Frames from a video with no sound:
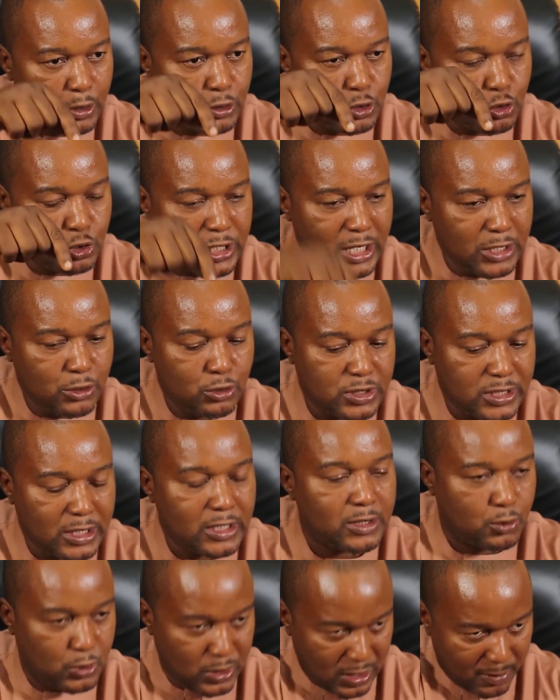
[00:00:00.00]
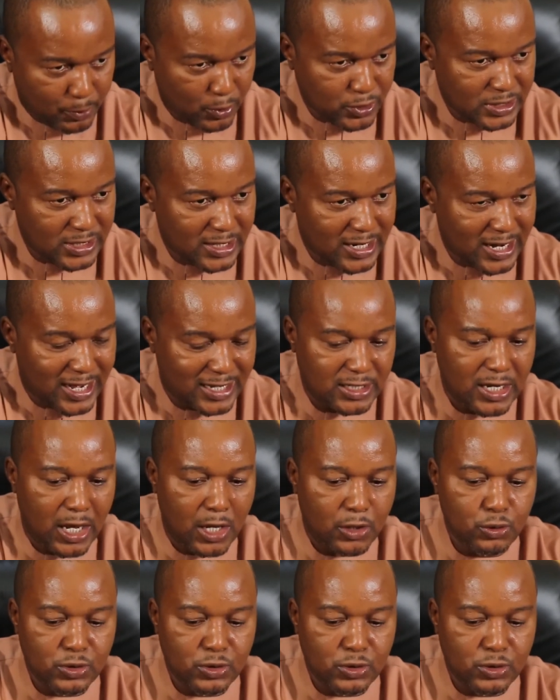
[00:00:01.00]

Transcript: But you take importing gas.